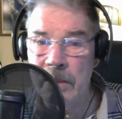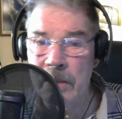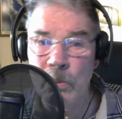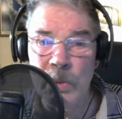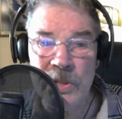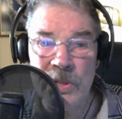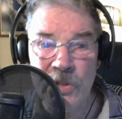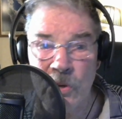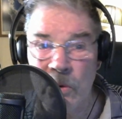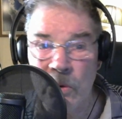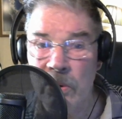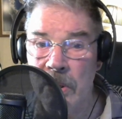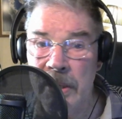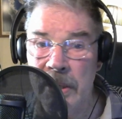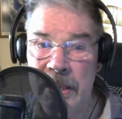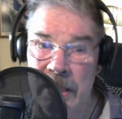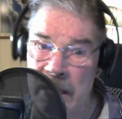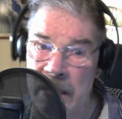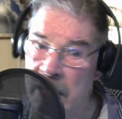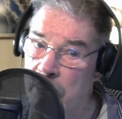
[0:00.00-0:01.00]
we
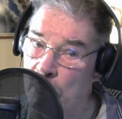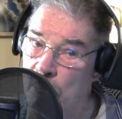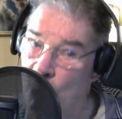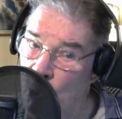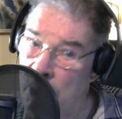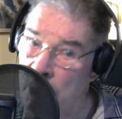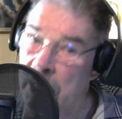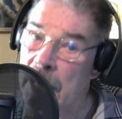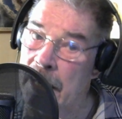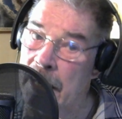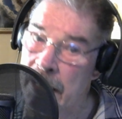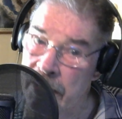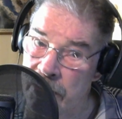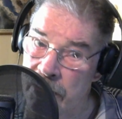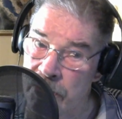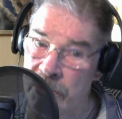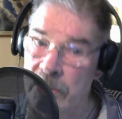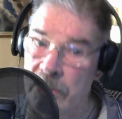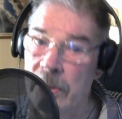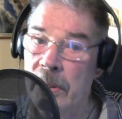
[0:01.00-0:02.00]
certainly need more
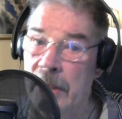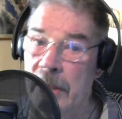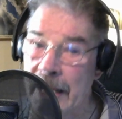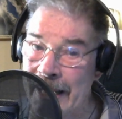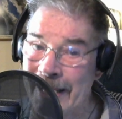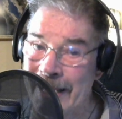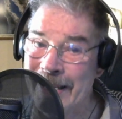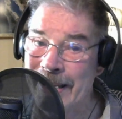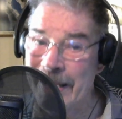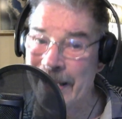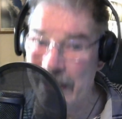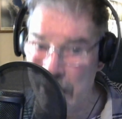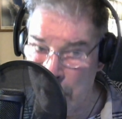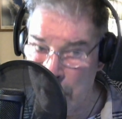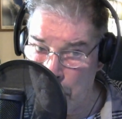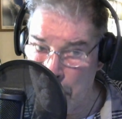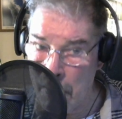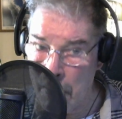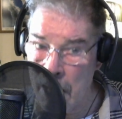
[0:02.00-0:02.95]
guys like him